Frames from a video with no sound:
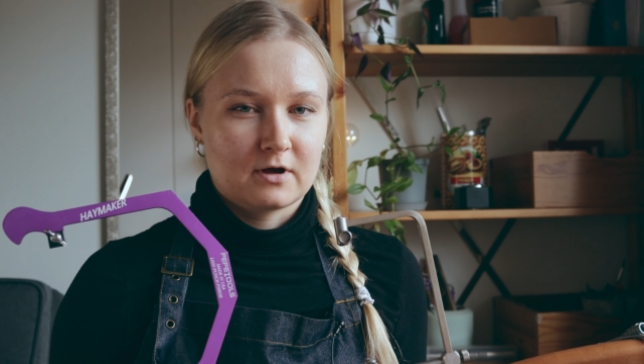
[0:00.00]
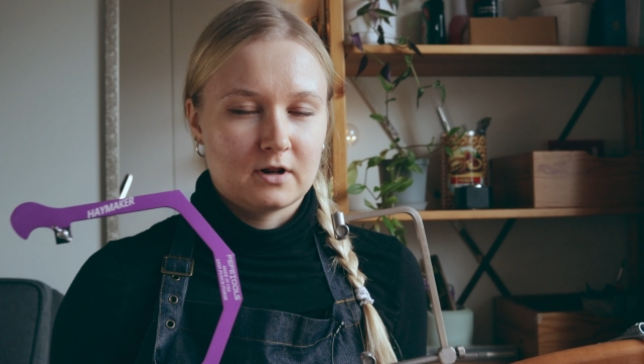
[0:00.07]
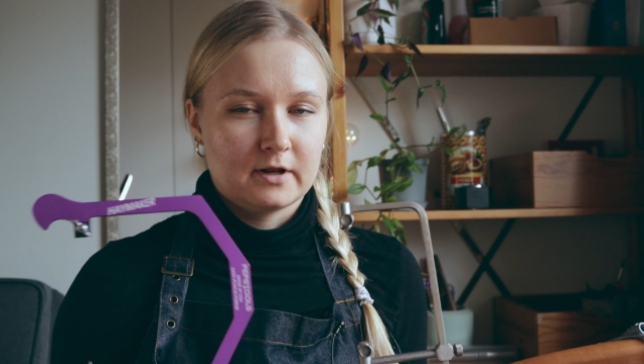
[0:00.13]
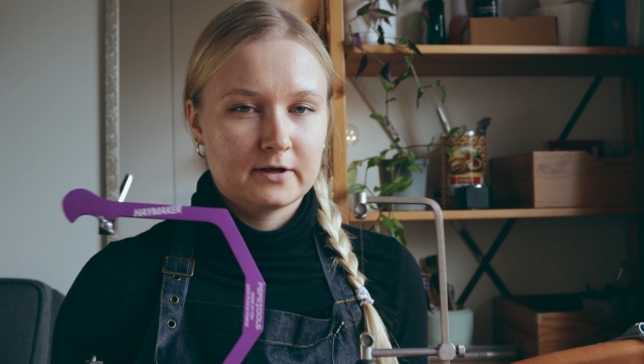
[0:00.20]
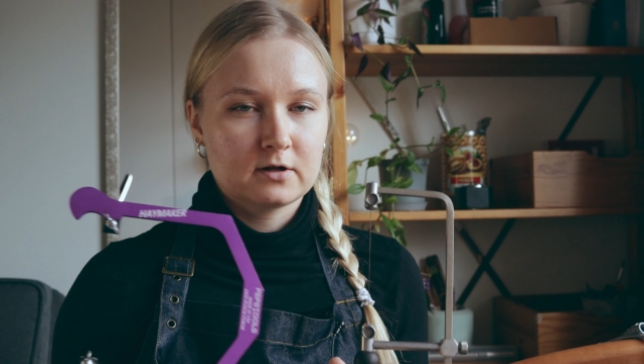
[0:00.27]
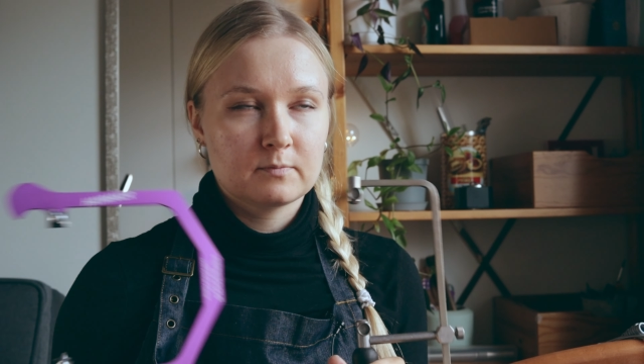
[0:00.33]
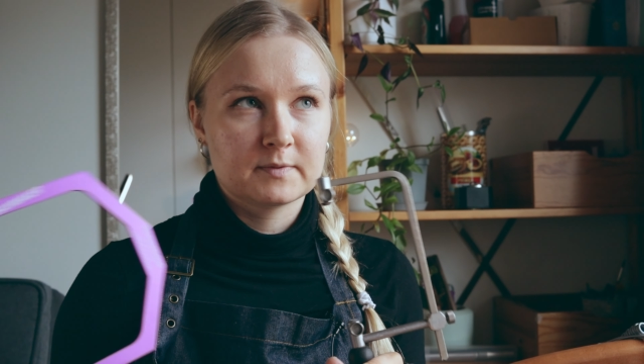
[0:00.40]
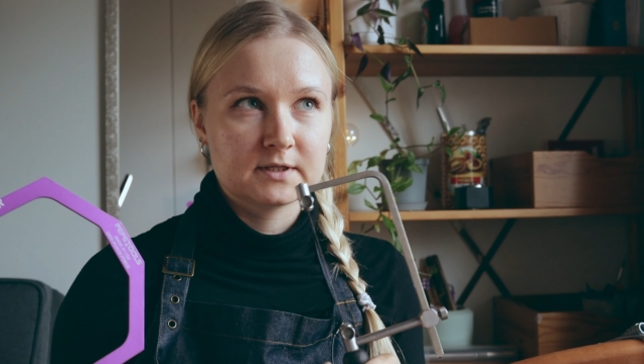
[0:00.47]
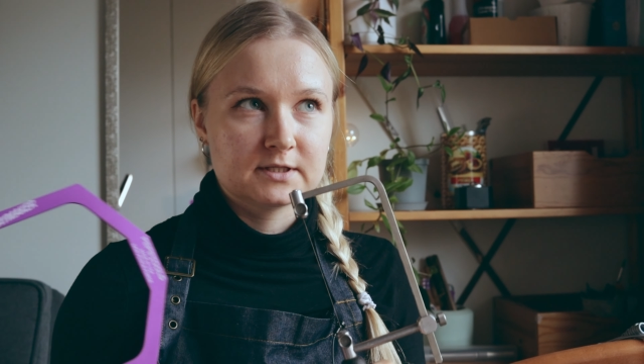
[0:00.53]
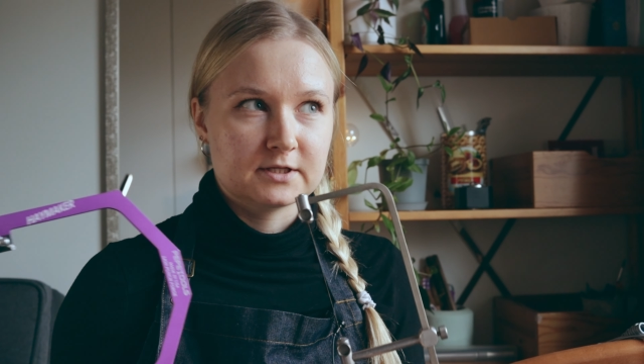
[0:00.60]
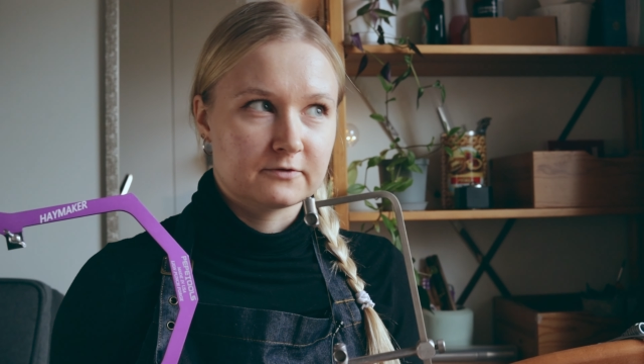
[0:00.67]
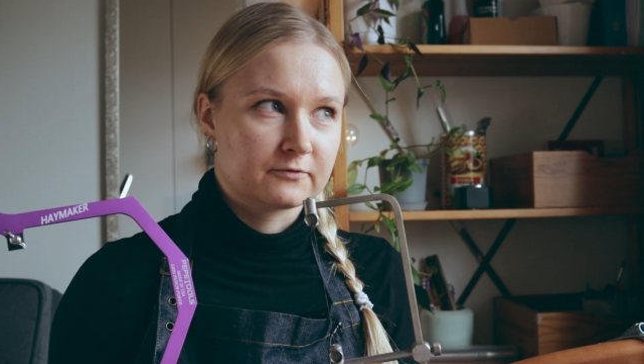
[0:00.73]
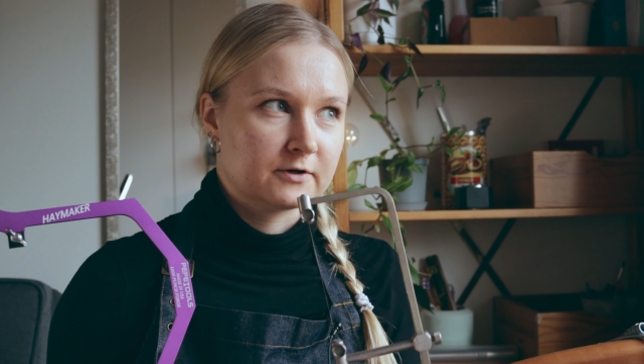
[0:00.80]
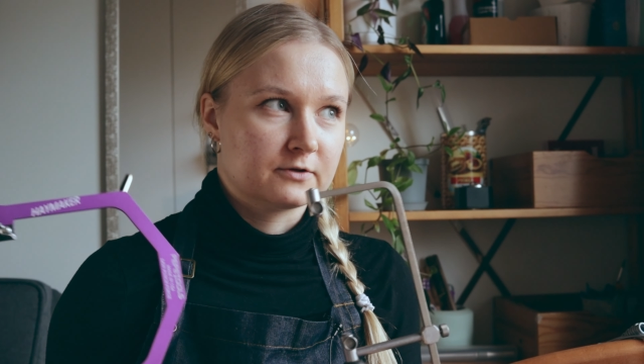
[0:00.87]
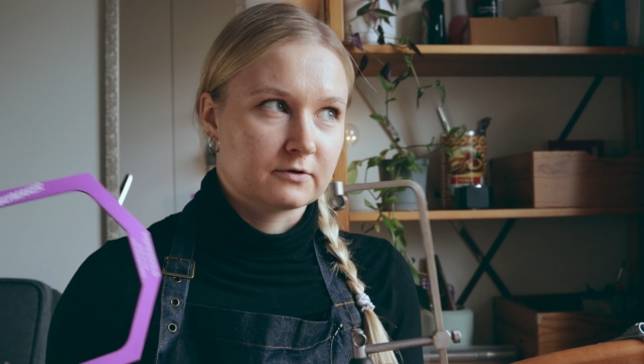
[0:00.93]
a little bit
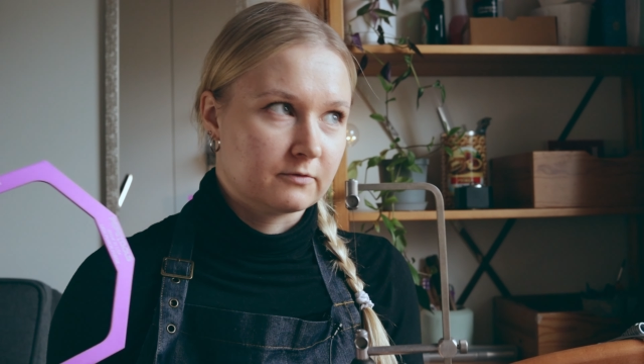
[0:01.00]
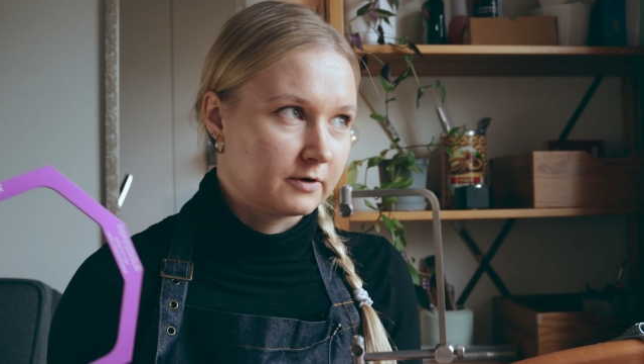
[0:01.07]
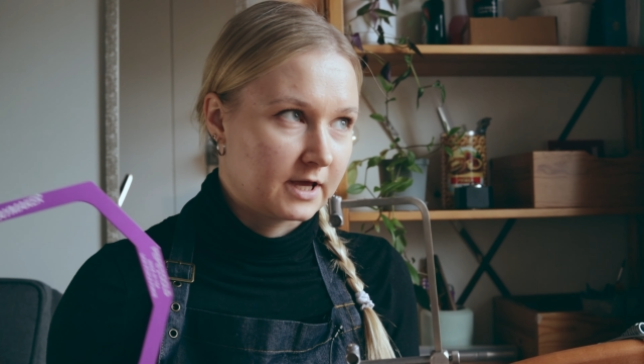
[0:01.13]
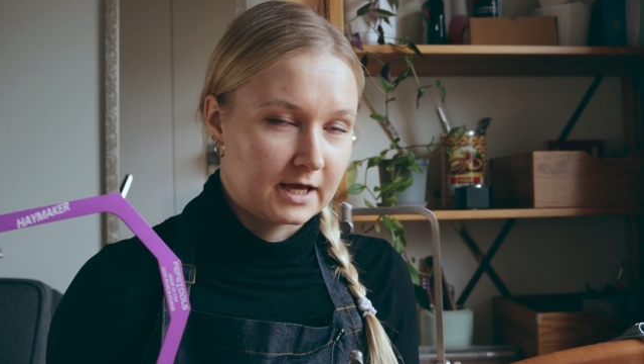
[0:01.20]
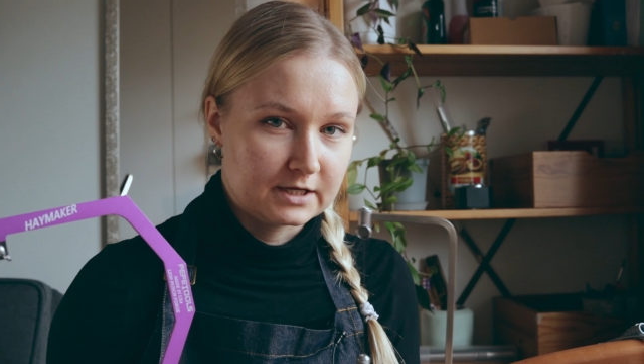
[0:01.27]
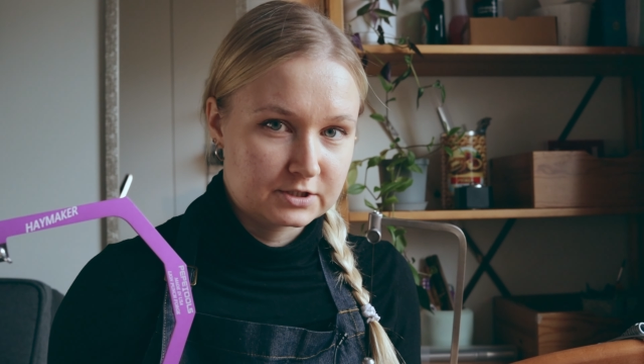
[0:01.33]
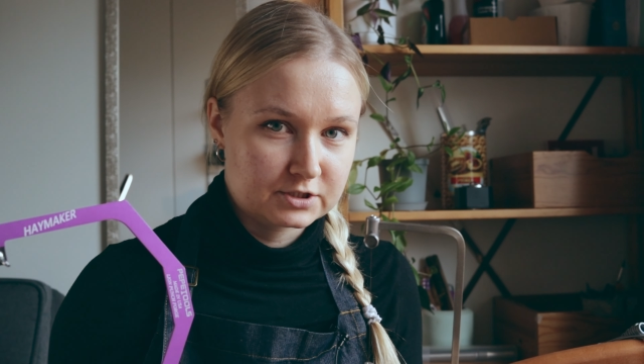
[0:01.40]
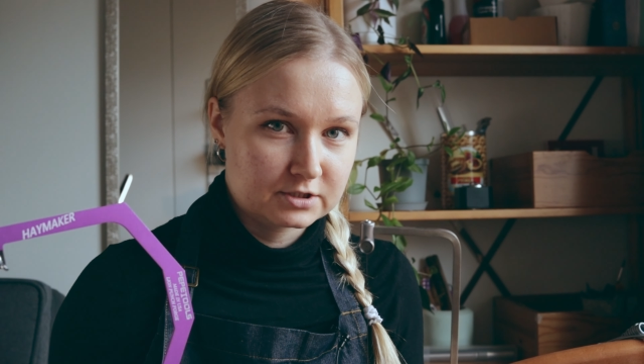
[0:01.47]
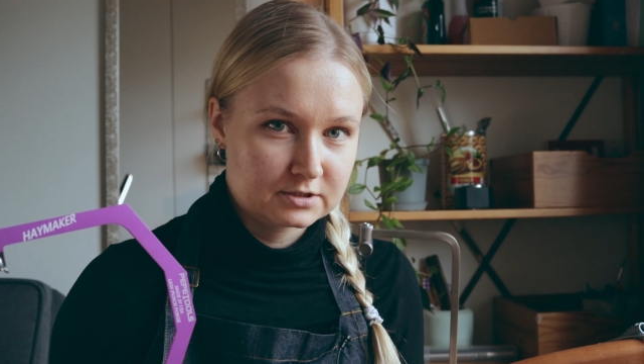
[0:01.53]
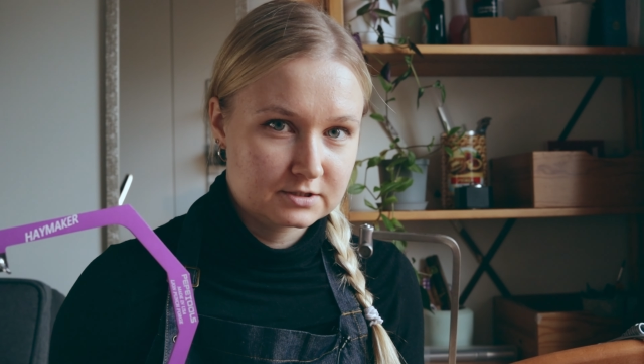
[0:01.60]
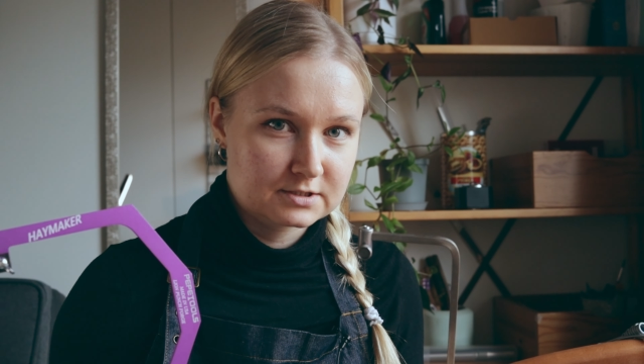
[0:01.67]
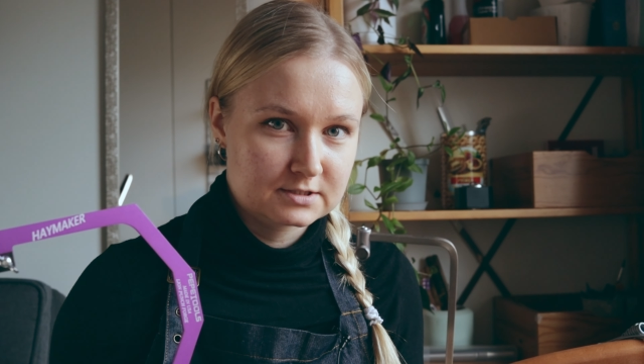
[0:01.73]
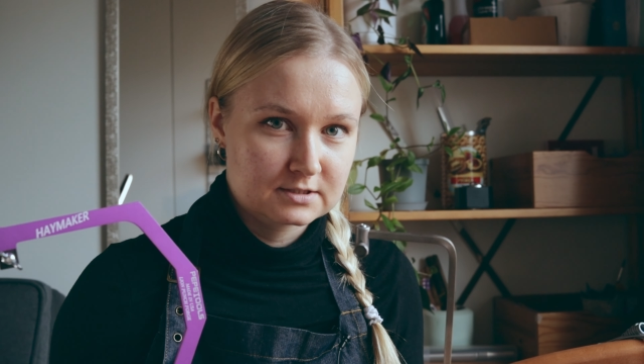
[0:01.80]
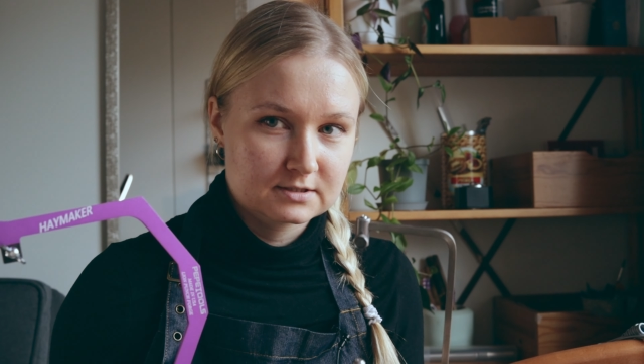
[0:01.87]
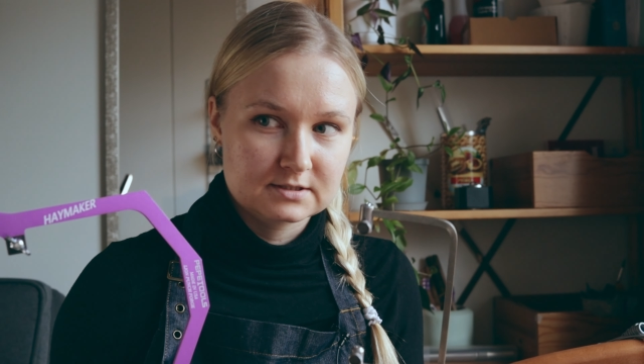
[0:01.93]
different occasions.